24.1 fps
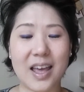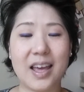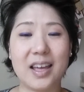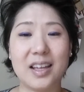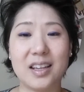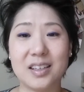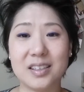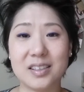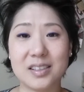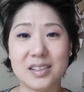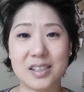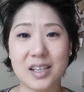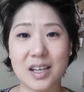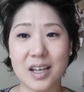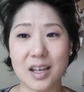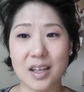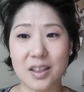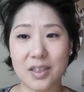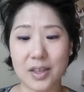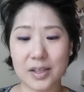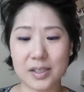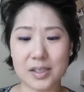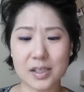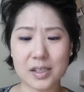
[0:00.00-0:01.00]
and
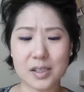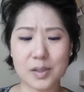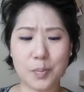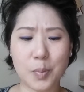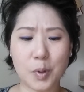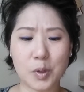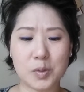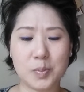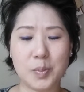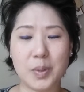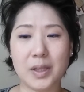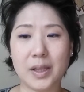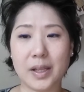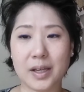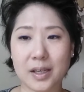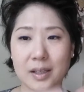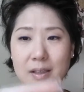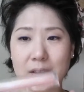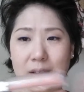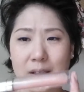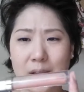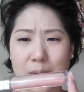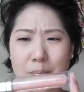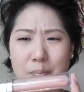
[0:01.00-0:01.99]
this is supposed to be like
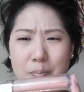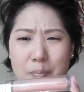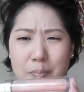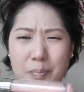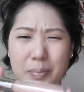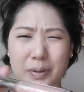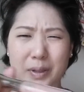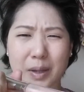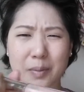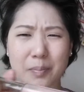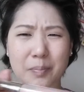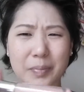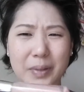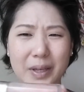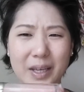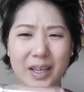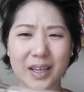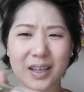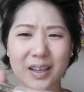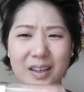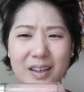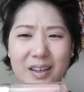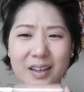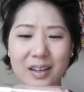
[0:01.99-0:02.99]
a lip
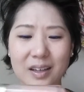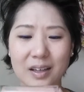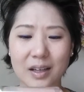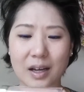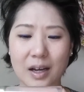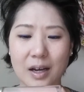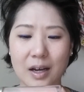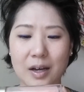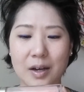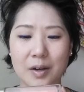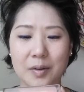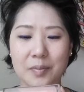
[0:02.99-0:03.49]
plumping